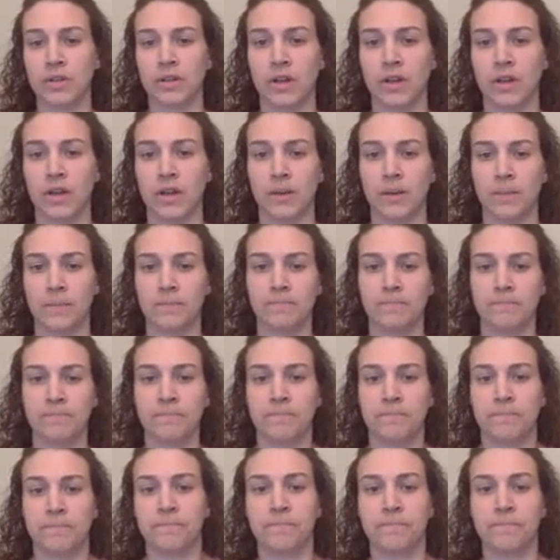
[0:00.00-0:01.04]

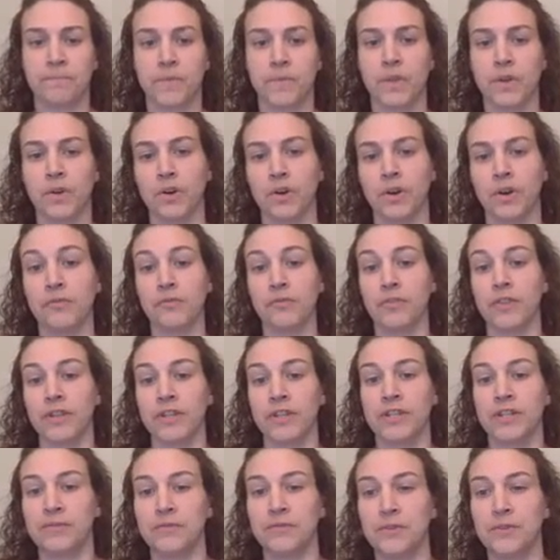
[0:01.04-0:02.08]
There are
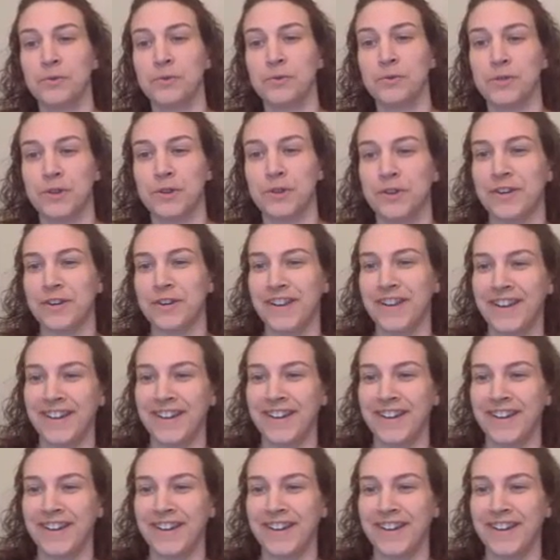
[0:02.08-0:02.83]
conflicting views on